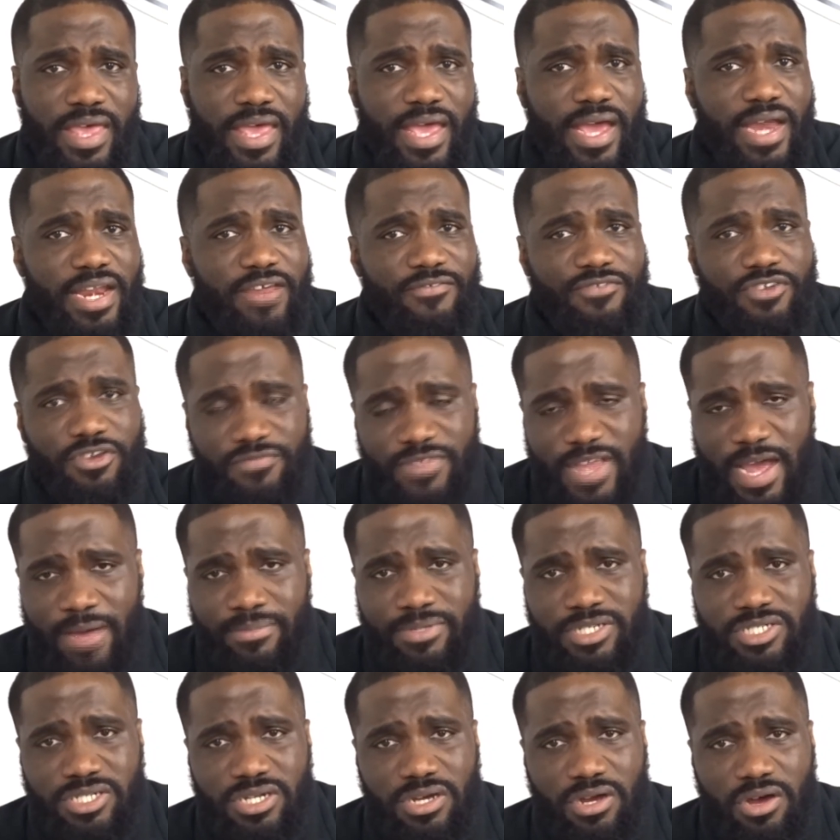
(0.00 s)
And if you've
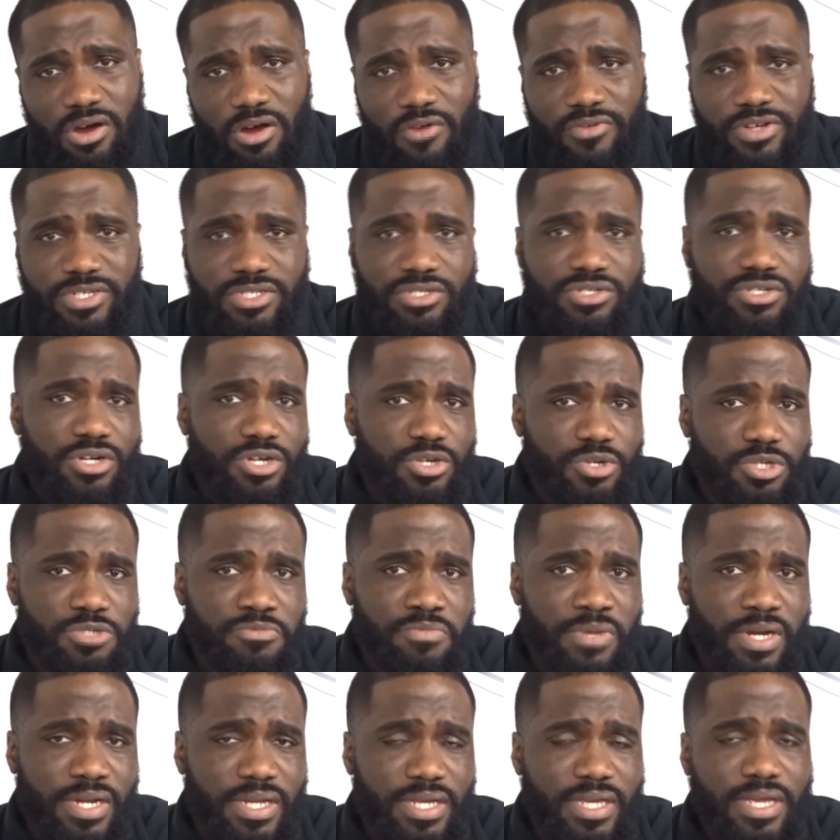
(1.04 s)
damaged the car and it's going to lose
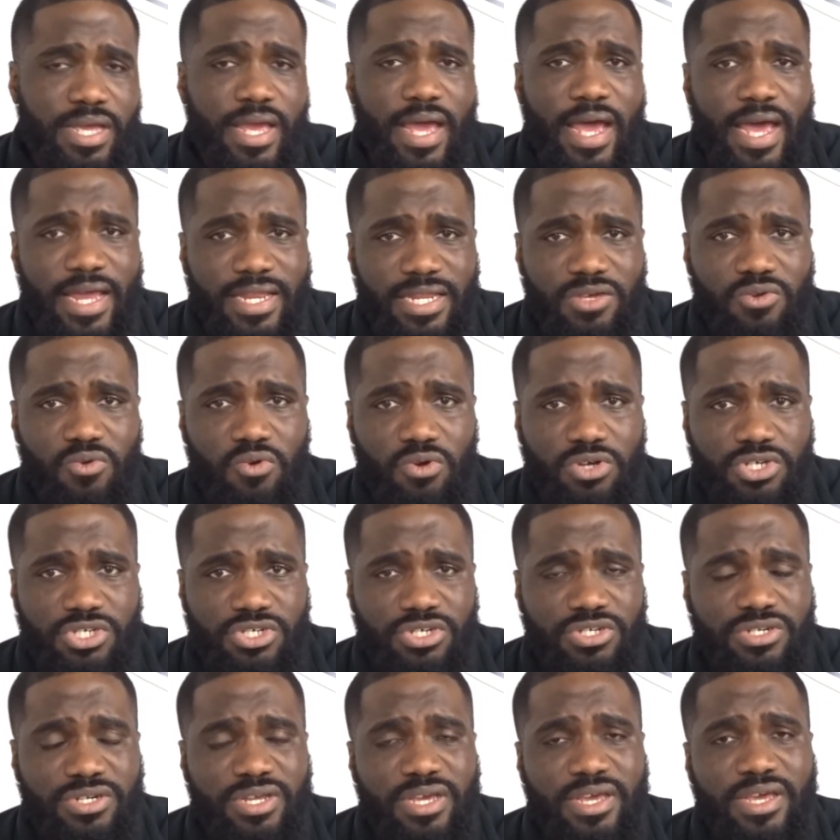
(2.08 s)
money at the
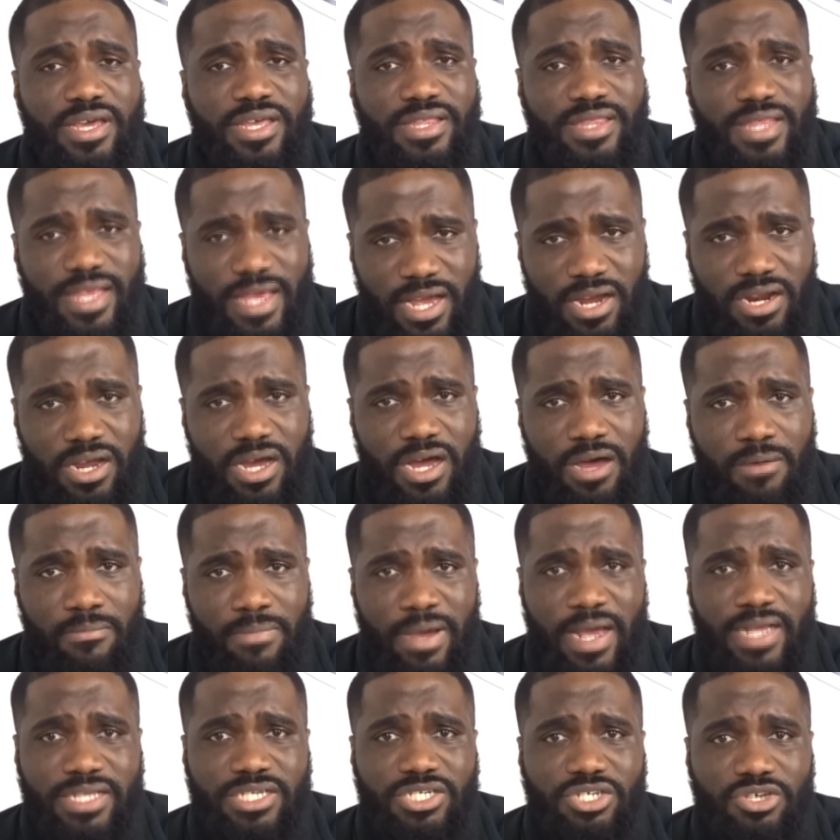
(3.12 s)
auction, they're going to come
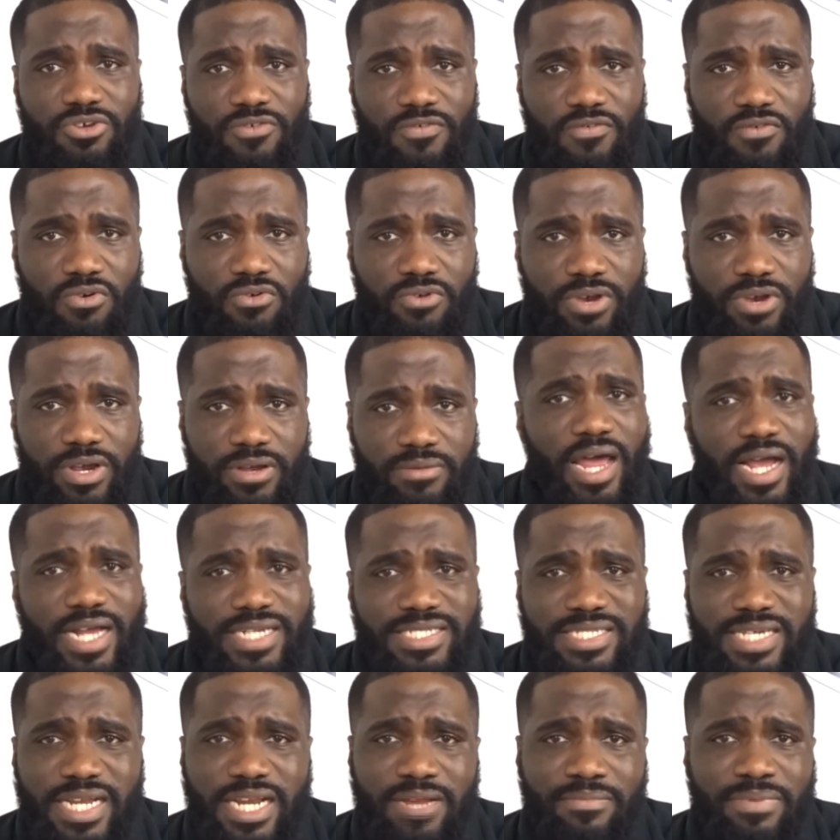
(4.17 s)
back to you for it. Like I
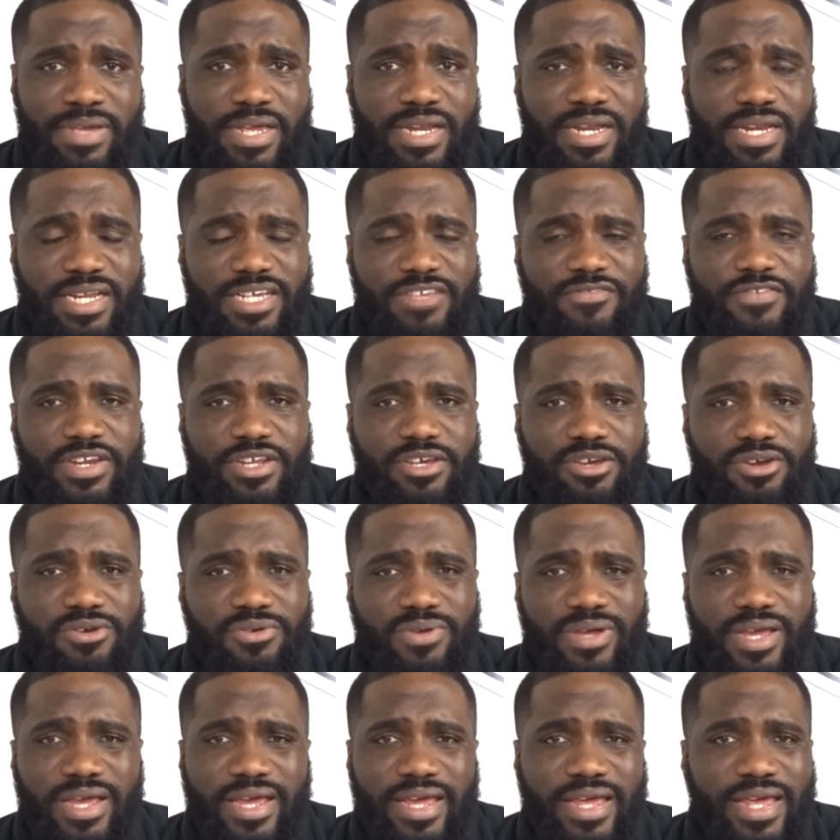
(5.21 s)
said at the beginning of this video,
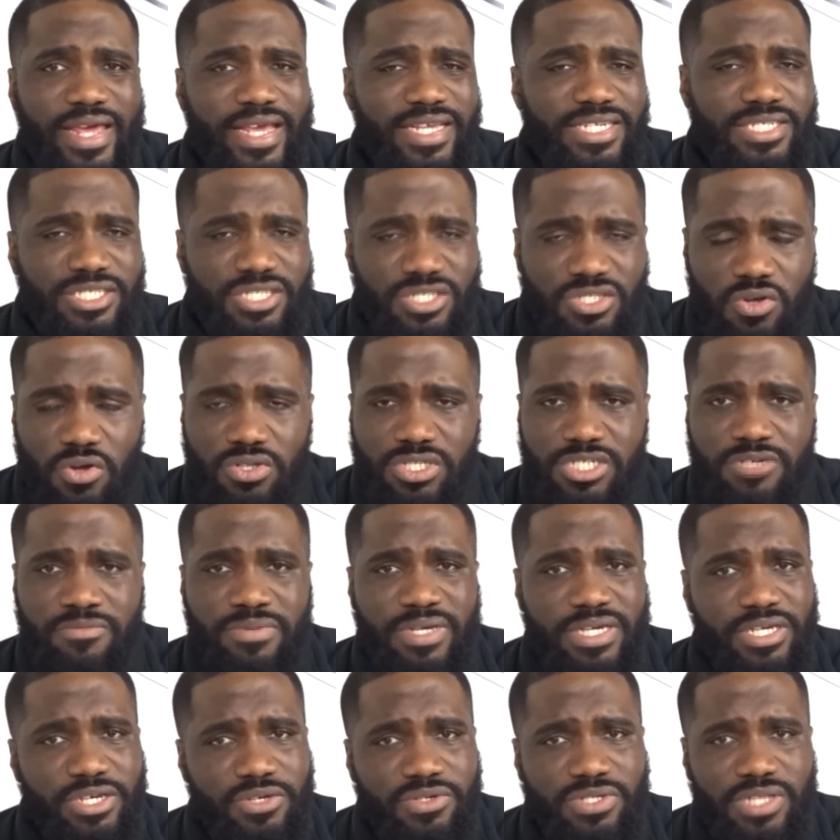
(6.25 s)
it's not to be
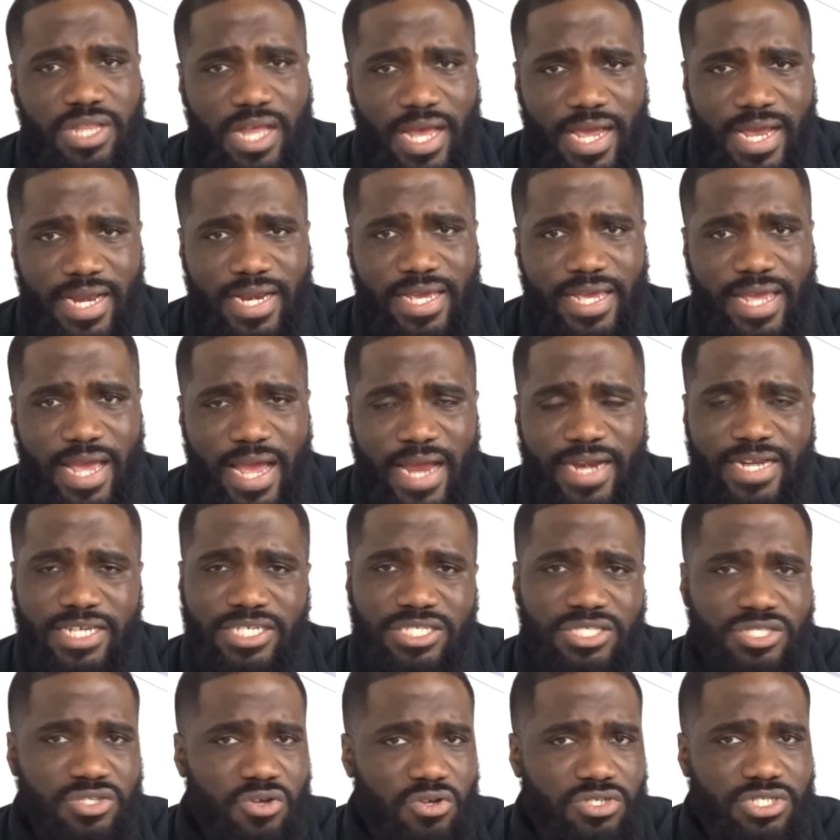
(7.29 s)
used lightly, and it's
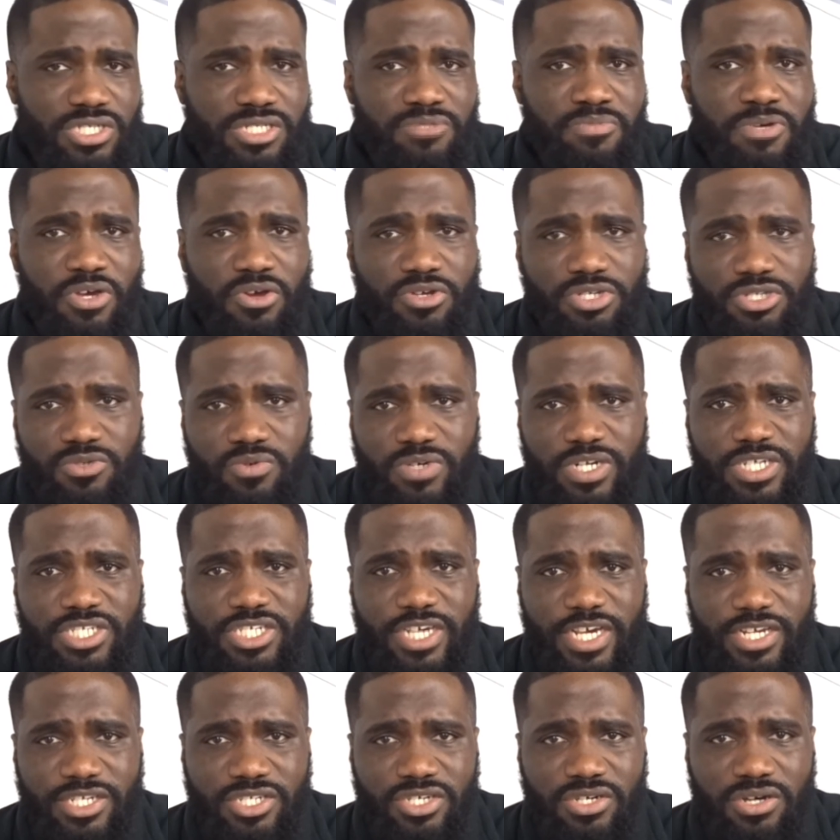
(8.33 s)
not just because you want to
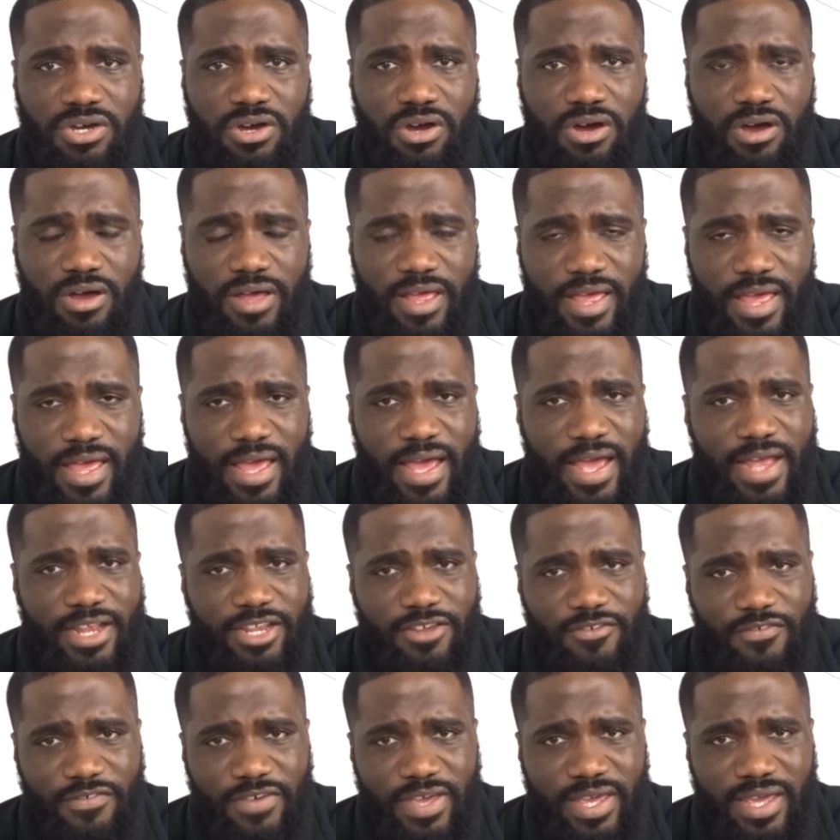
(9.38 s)
change your car and you
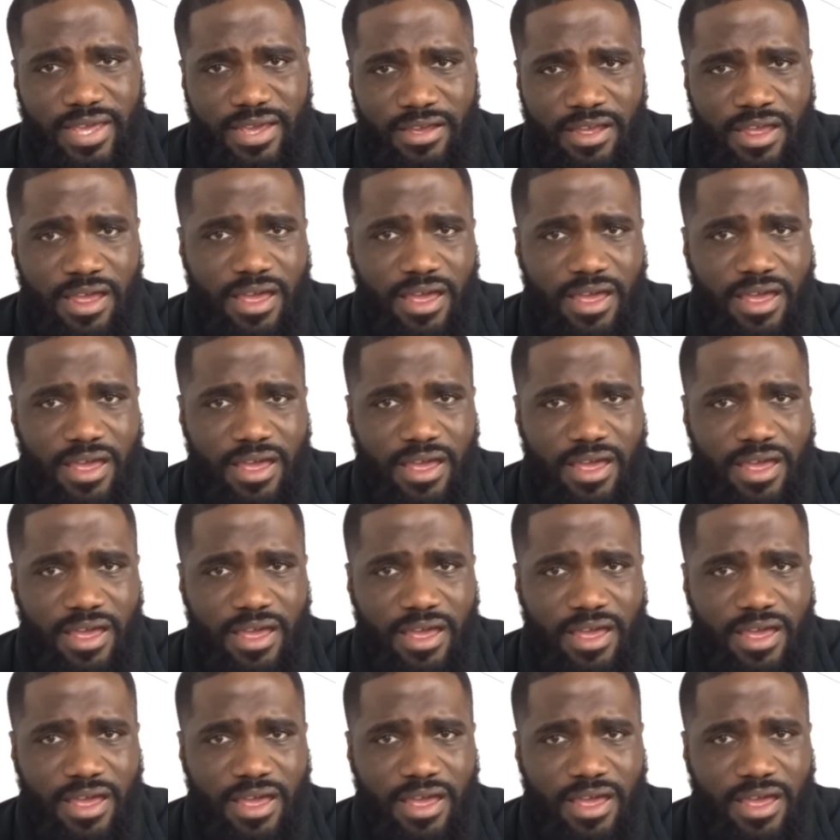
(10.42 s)
think